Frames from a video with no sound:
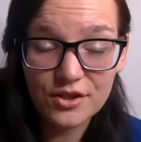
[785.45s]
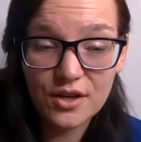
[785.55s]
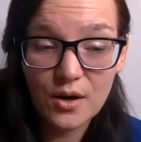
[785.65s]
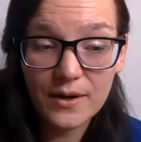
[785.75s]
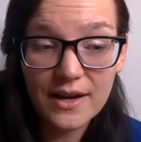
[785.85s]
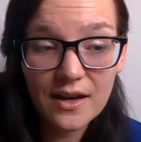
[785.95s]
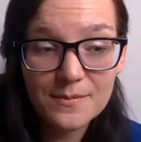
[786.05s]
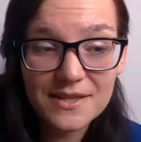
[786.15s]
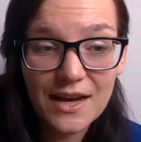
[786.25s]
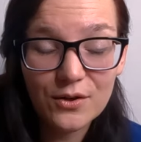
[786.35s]
So that
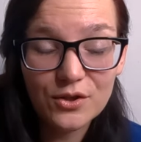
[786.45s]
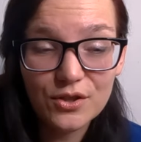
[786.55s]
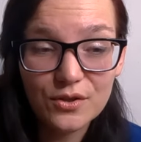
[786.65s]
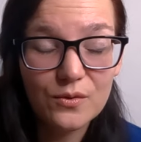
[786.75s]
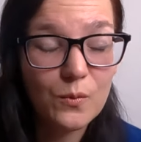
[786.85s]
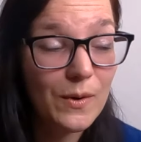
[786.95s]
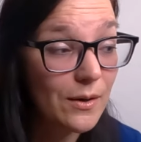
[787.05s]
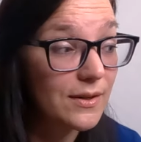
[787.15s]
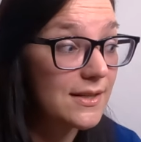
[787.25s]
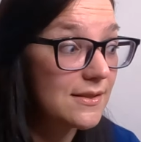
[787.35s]
comes out to, wow,
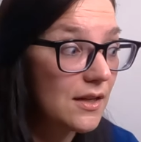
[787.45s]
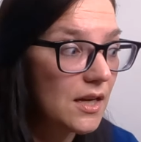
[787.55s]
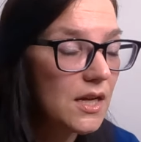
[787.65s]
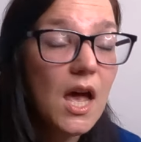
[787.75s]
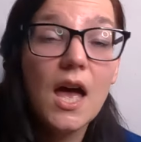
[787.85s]
that's a lot.